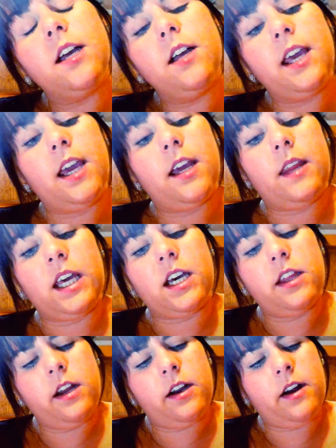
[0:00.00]
And the
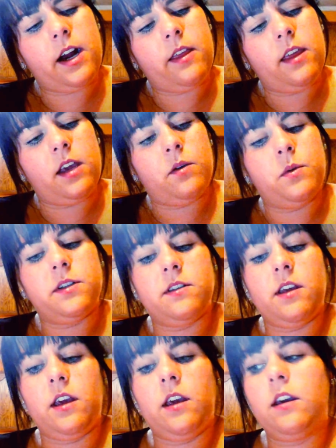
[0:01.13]
other, I think, was
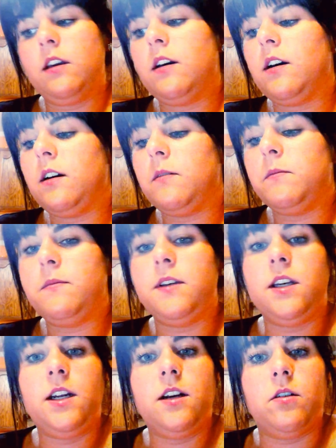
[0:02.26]
the
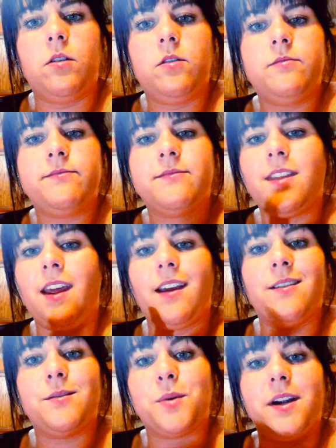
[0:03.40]
needle
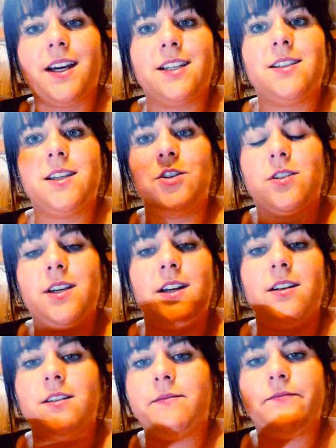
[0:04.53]
thing where I guess they just kind
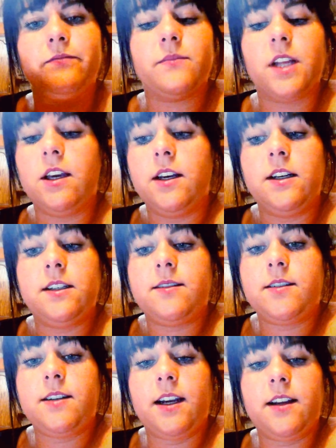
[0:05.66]
of
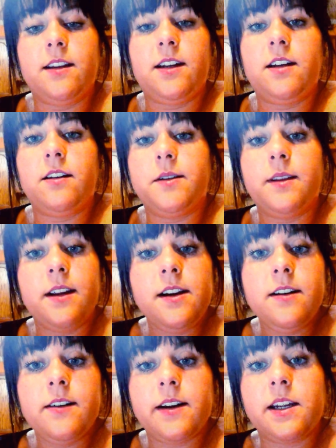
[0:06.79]
stick the needle in
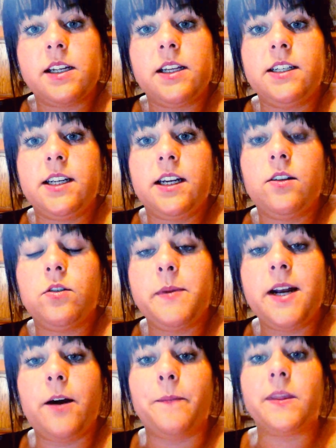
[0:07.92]
there and they take a little bit
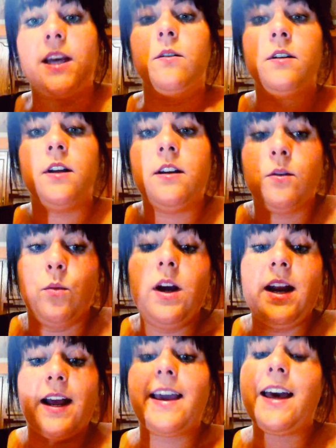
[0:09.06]
out. Now, what
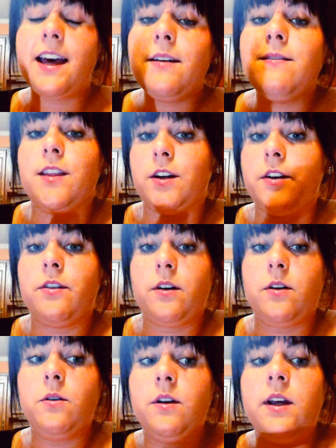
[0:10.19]
I have learned,
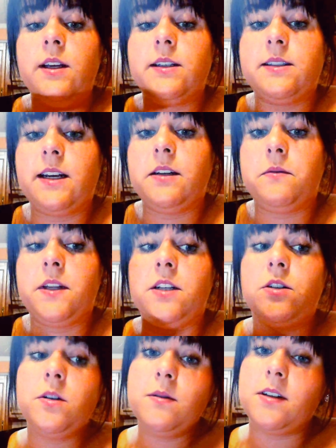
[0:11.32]
though, is that if they
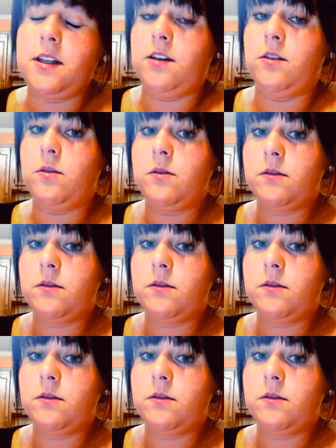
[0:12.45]
do the needle